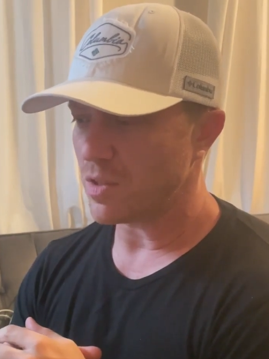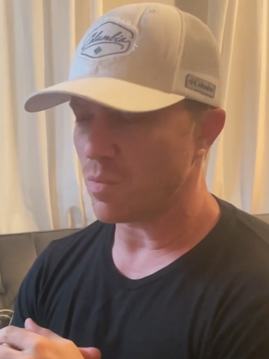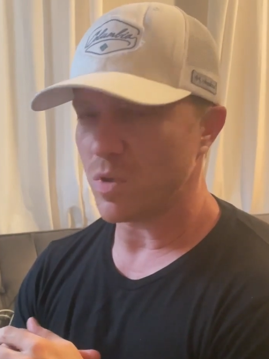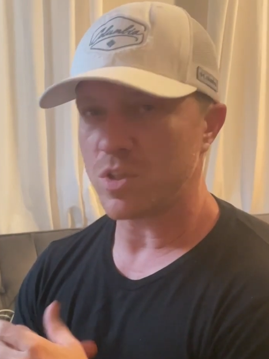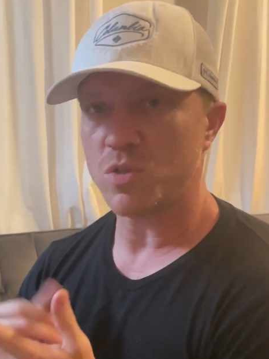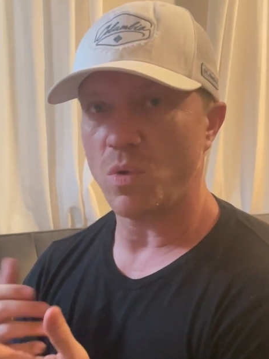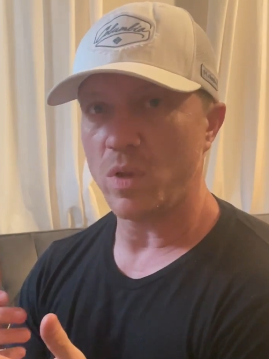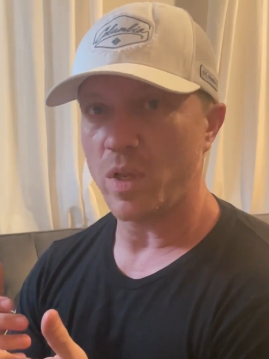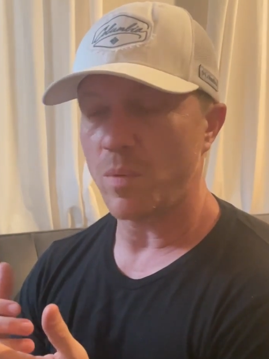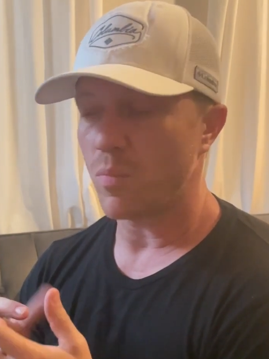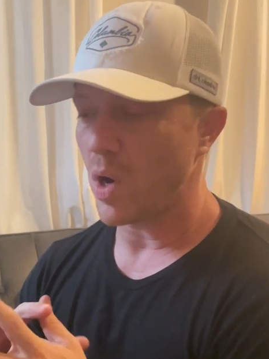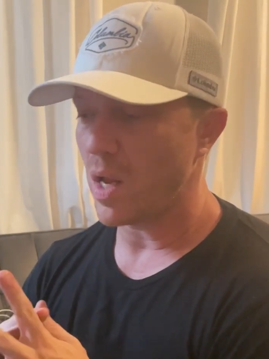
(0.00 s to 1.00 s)

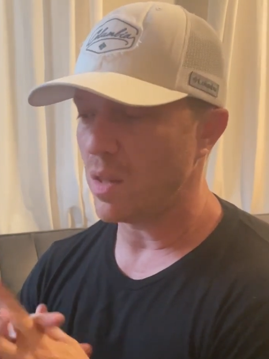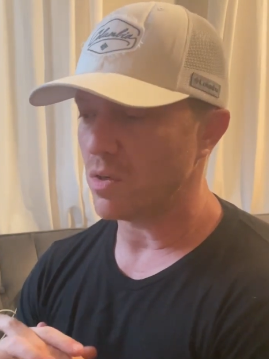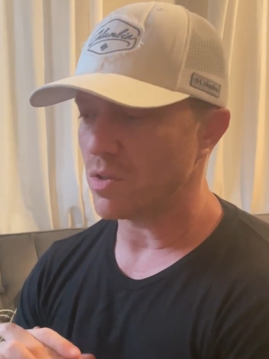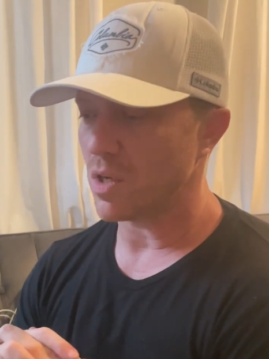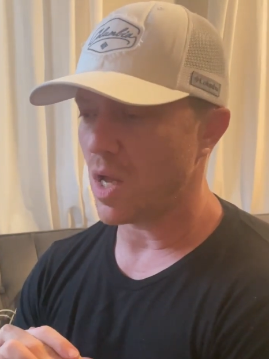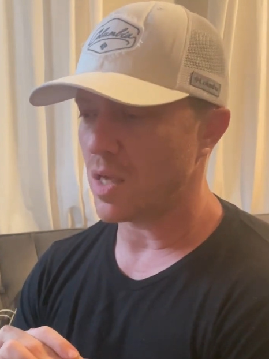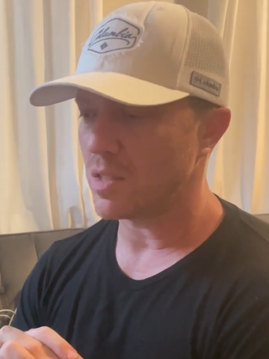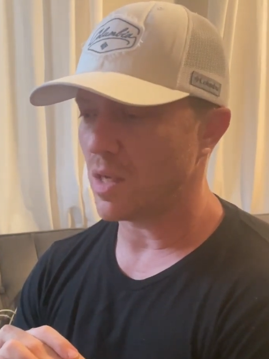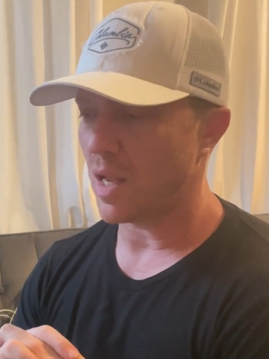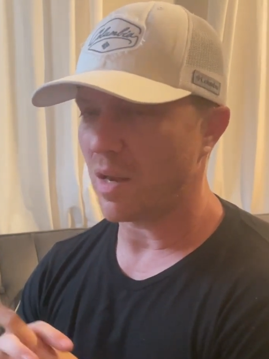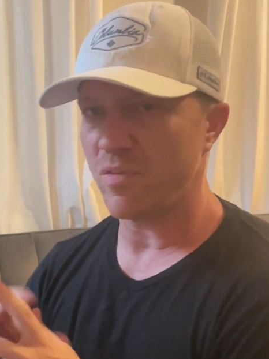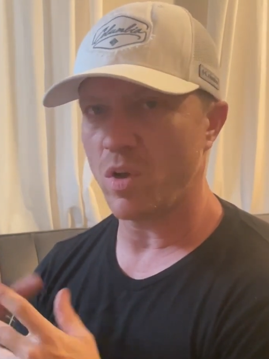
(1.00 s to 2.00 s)
Rust-Oleum brand. There's lots,
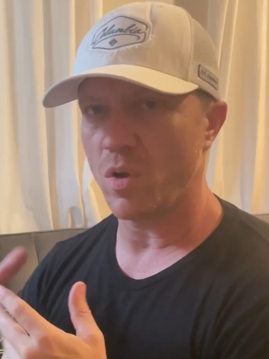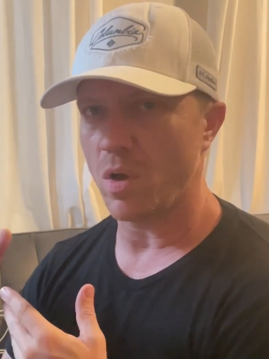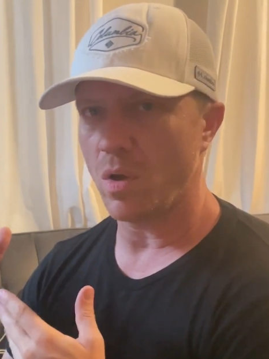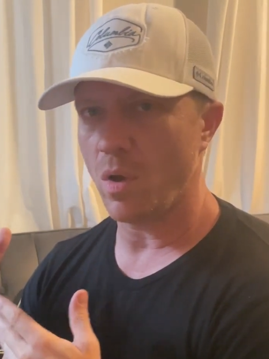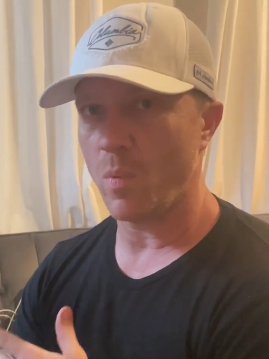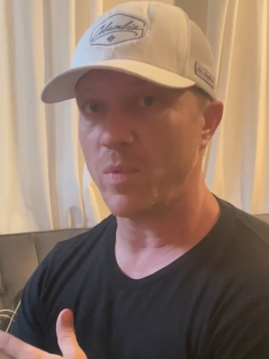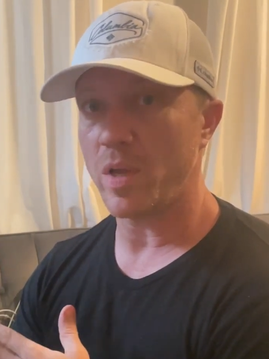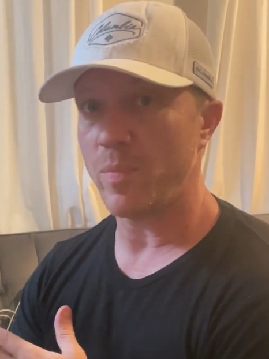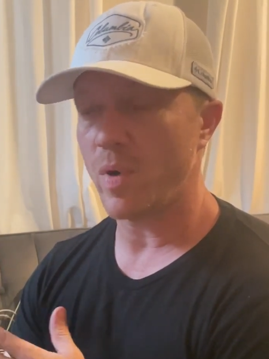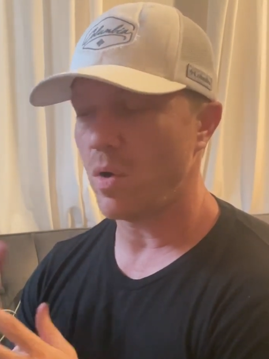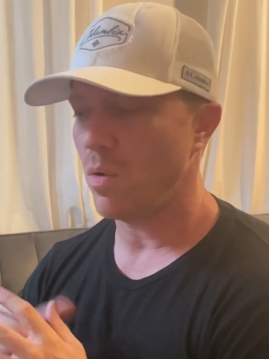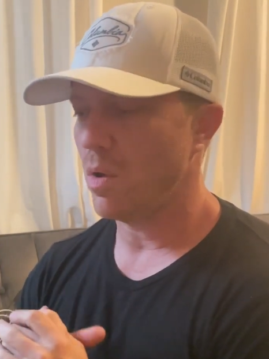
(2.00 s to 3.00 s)
like if you go to Home
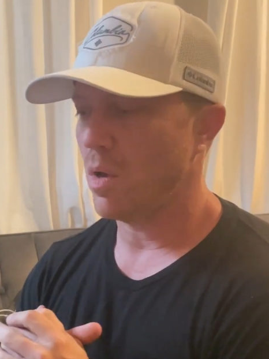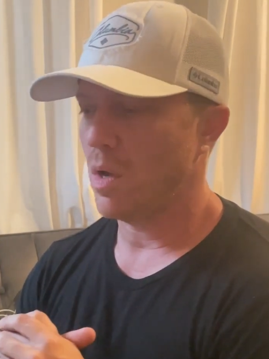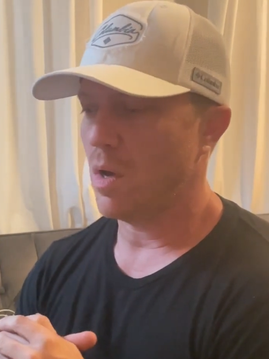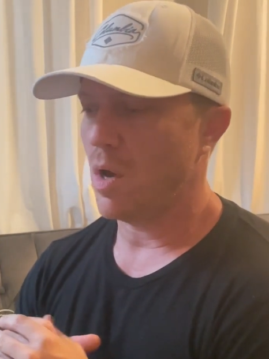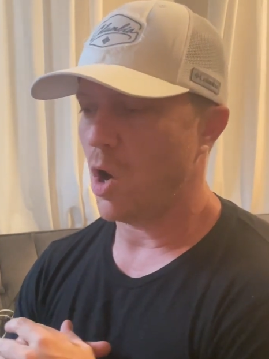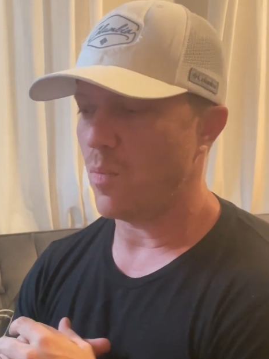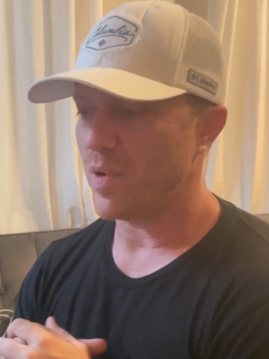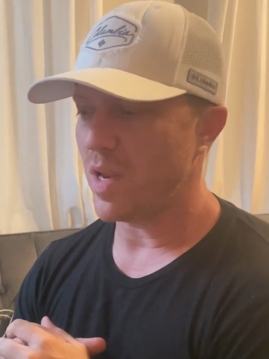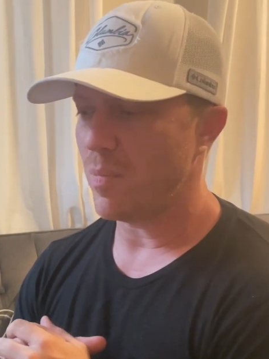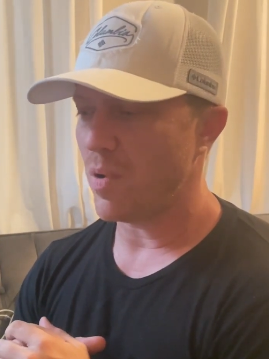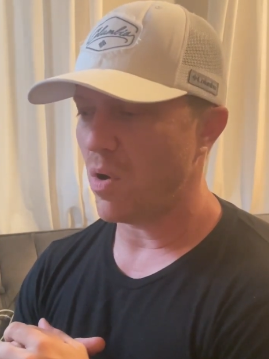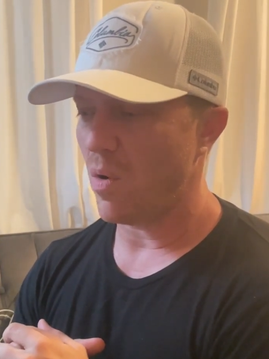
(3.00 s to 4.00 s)

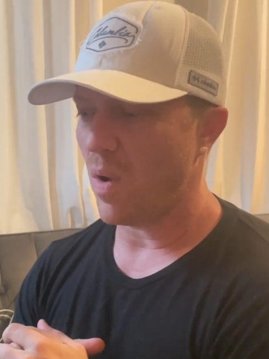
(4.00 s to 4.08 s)
Depot